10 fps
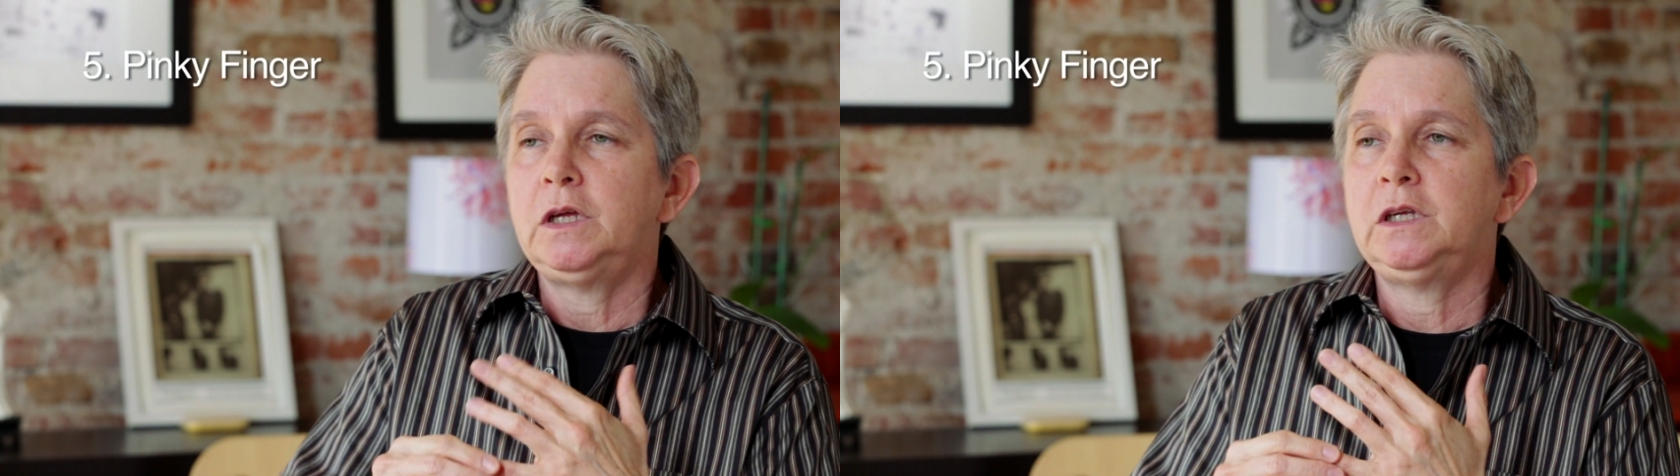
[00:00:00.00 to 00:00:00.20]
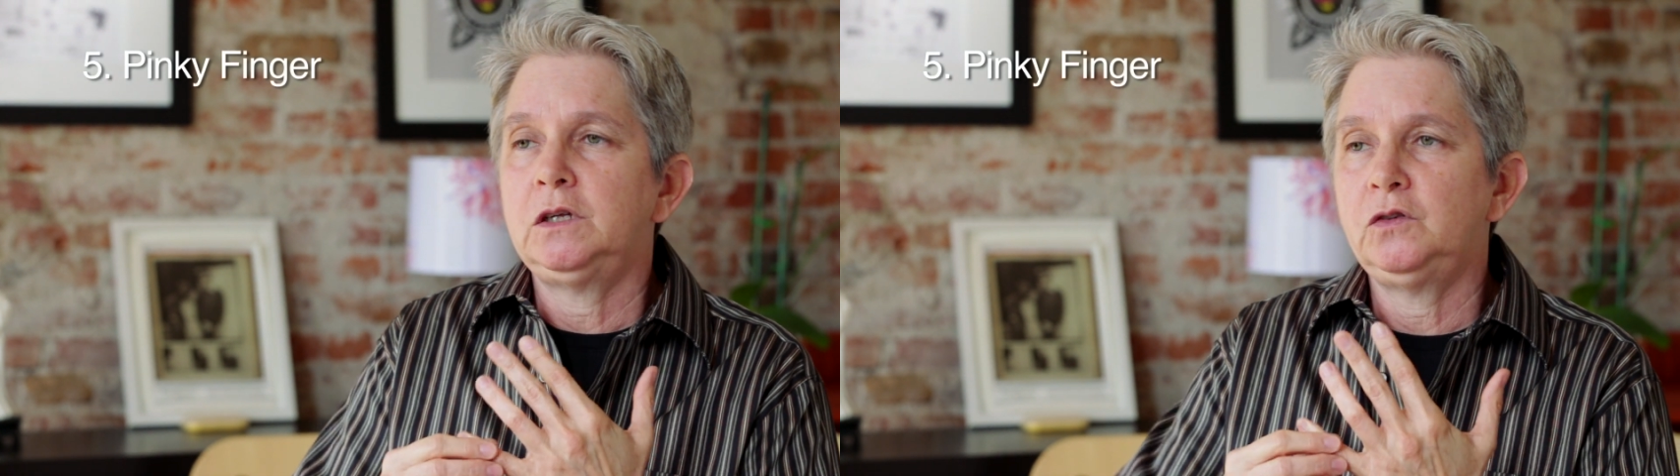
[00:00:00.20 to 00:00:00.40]

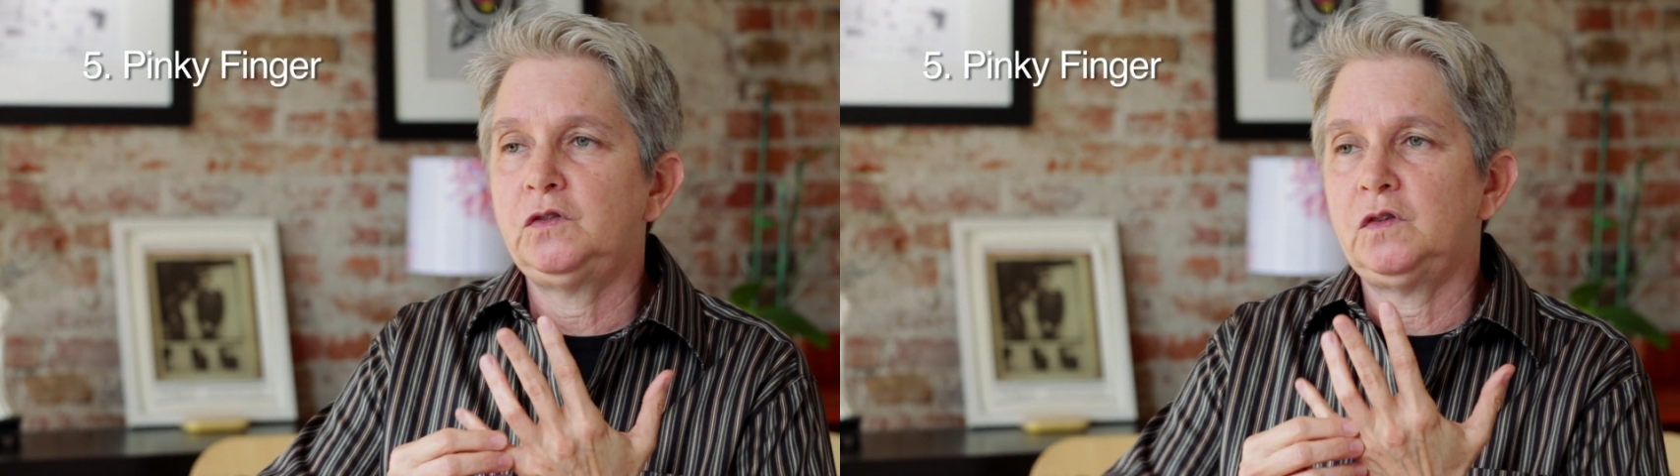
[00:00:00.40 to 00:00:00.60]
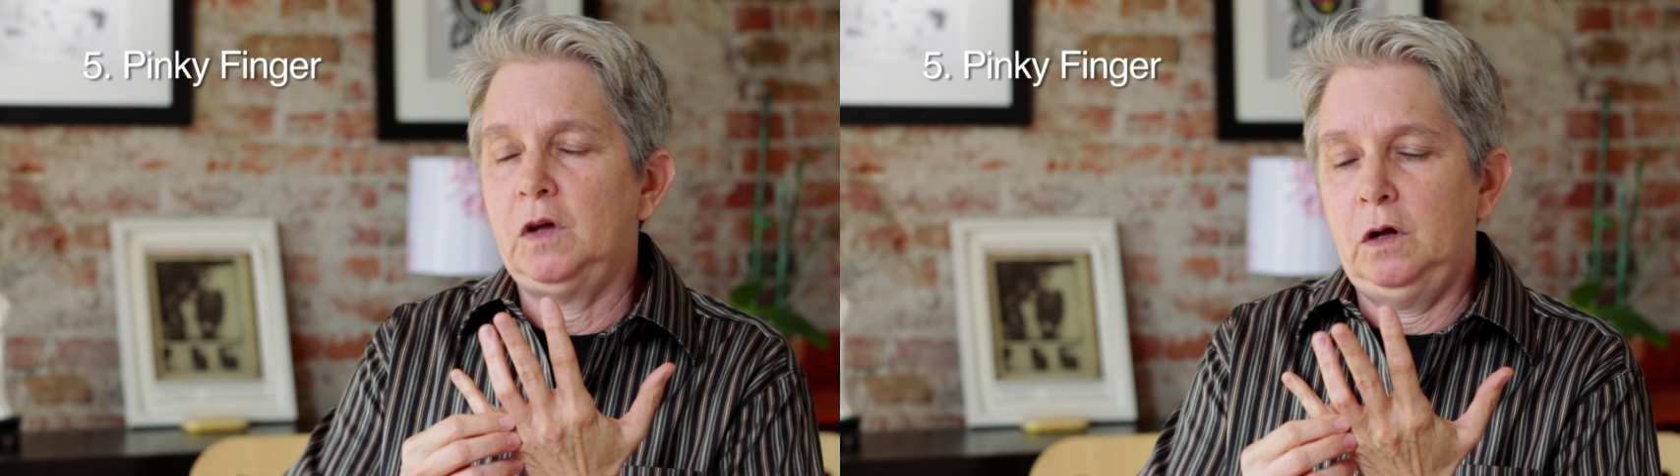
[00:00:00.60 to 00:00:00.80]

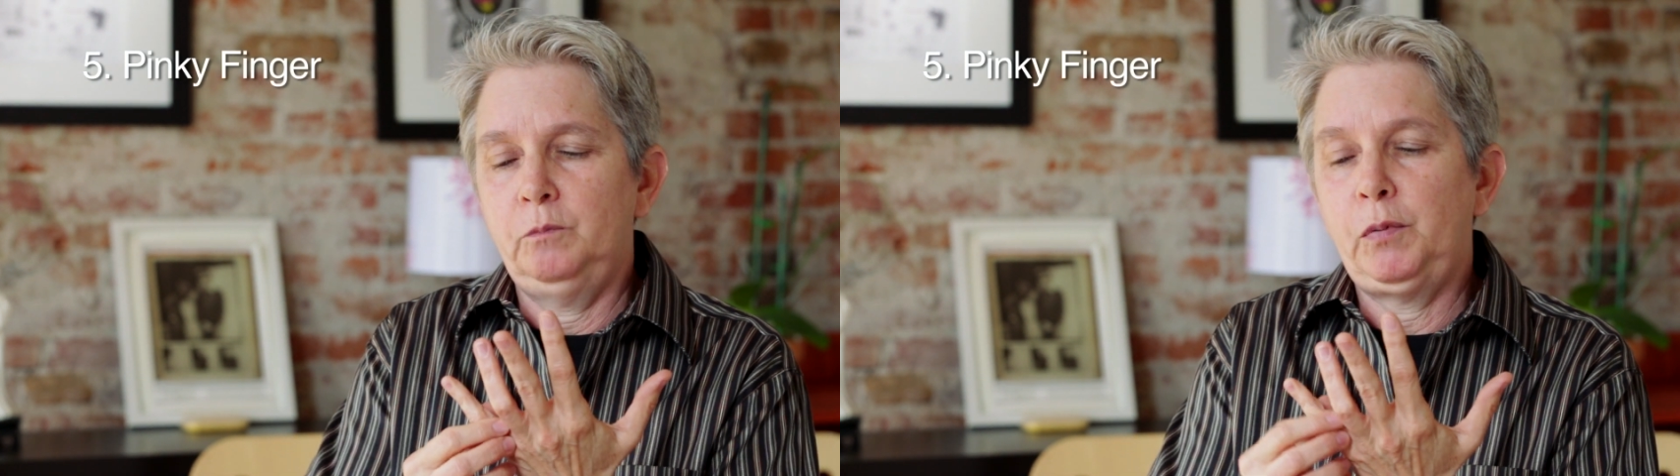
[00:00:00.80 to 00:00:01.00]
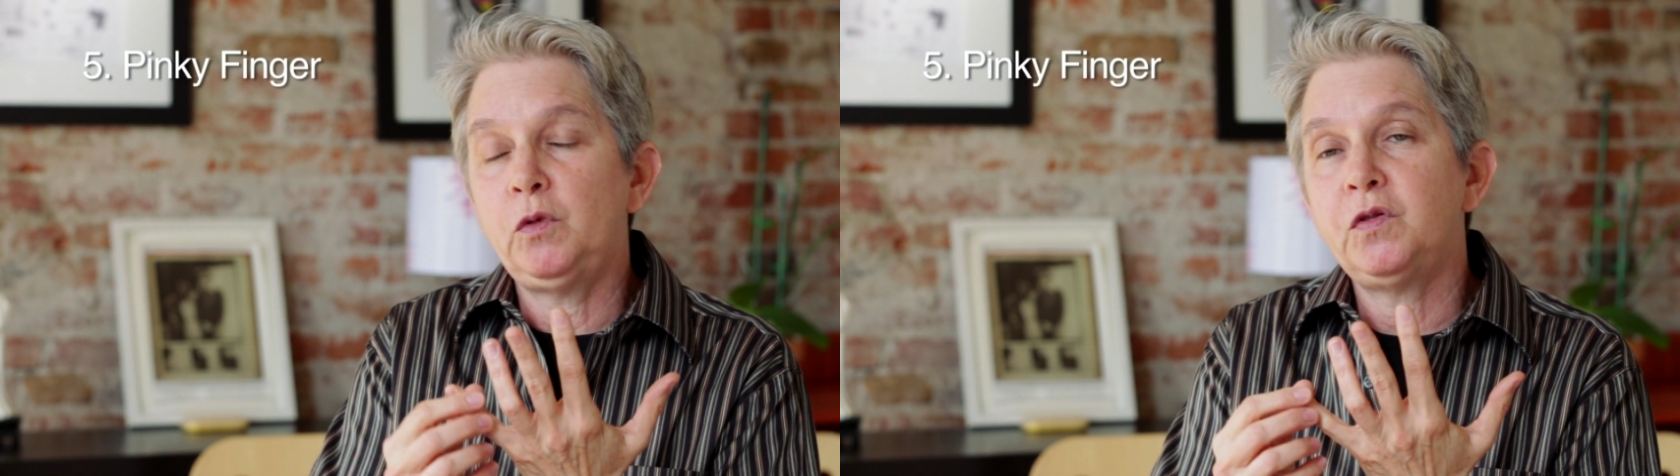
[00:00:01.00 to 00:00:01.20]
is
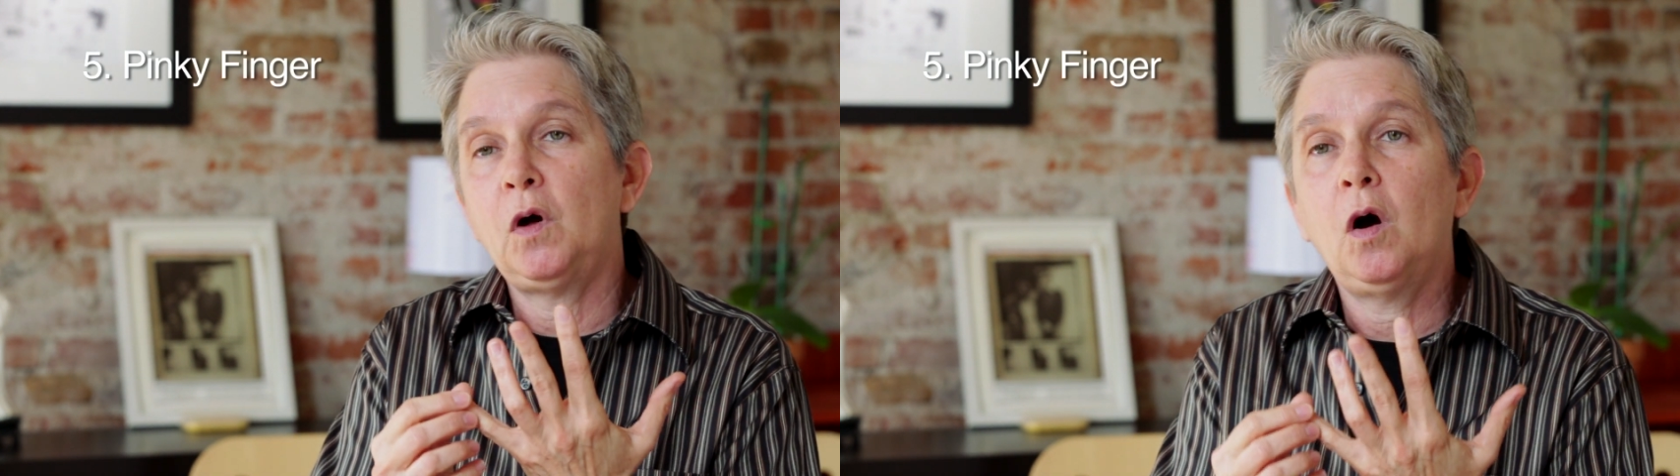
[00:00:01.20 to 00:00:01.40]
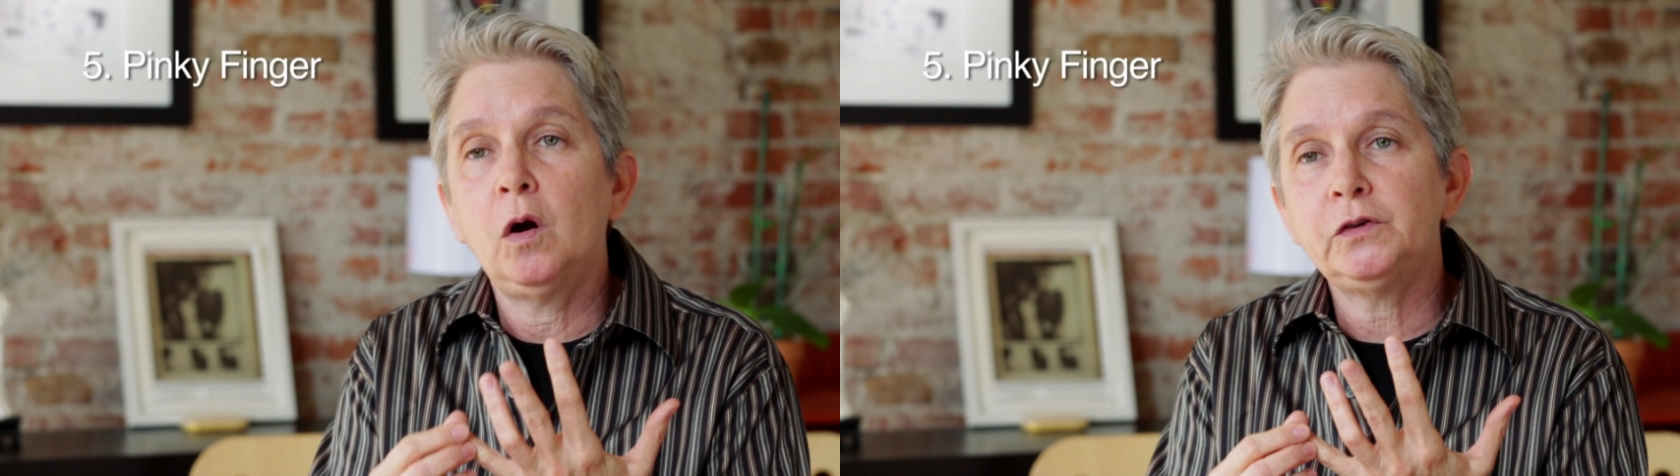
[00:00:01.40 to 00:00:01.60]
both the
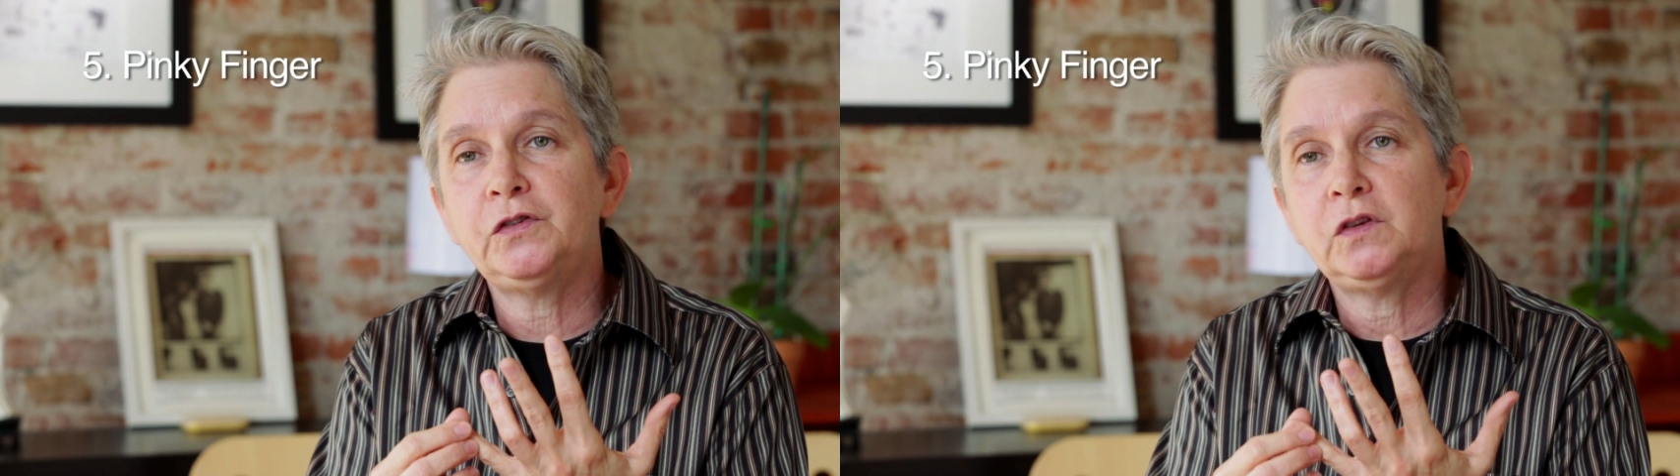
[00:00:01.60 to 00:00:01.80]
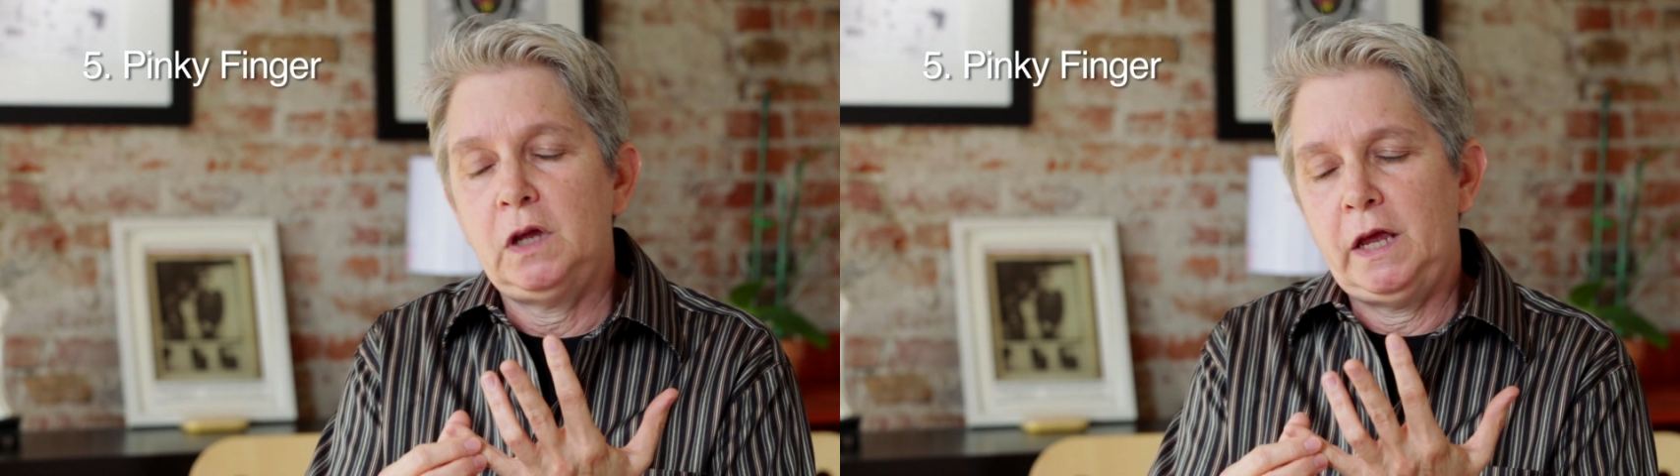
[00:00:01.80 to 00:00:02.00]
heart